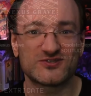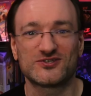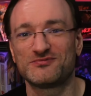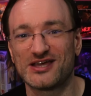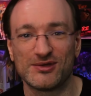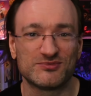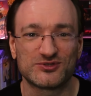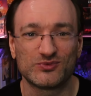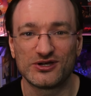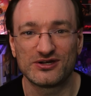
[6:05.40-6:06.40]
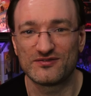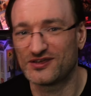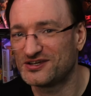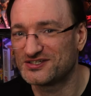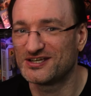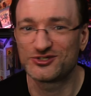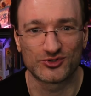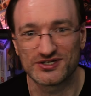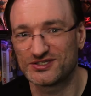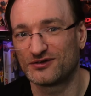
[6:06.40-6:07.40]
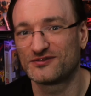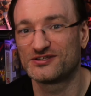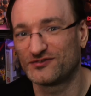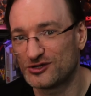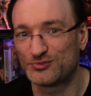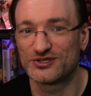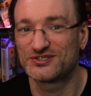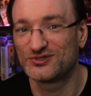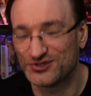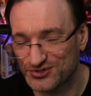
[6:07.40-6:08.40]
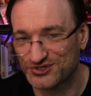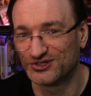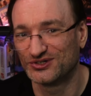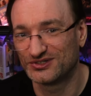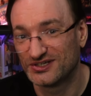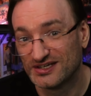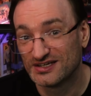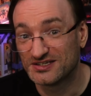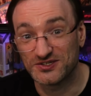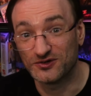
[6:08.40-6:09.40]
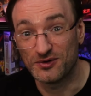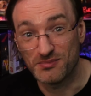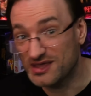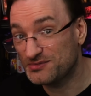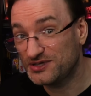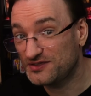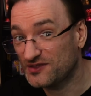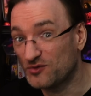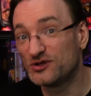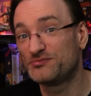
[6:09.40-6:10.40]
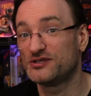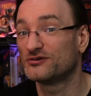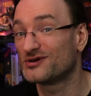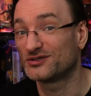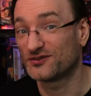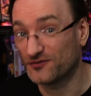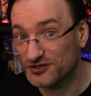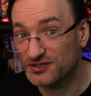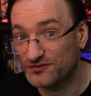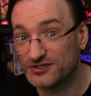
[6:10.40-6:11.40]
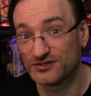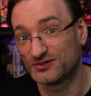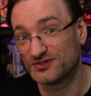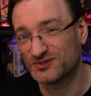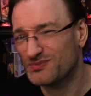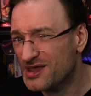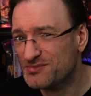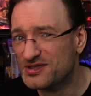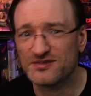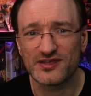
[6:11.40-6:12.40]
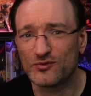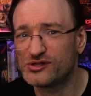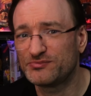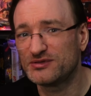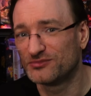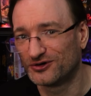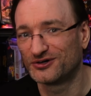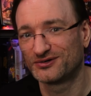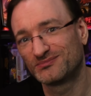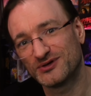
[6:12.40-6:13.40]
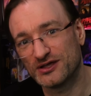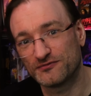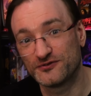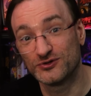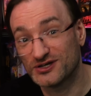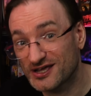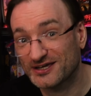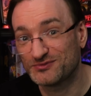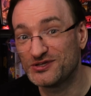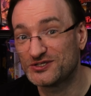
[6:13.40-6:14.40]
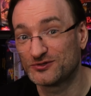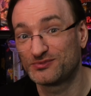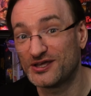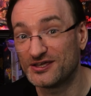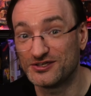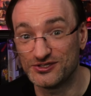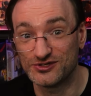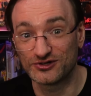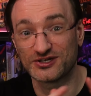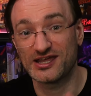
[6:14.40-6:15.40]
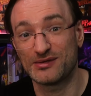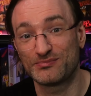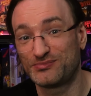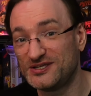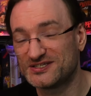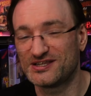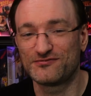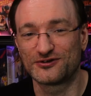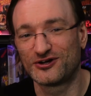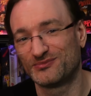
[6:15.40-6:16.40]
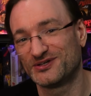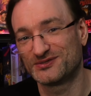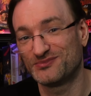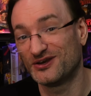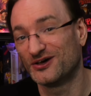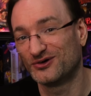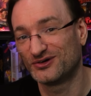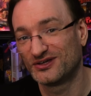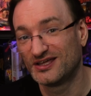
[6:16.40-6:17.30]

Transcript: some games where there is an interest of the developers to do so. So maybe there will be around 30 videos, maybe there will be more. If you'd like me to play your game, please leave a comment below.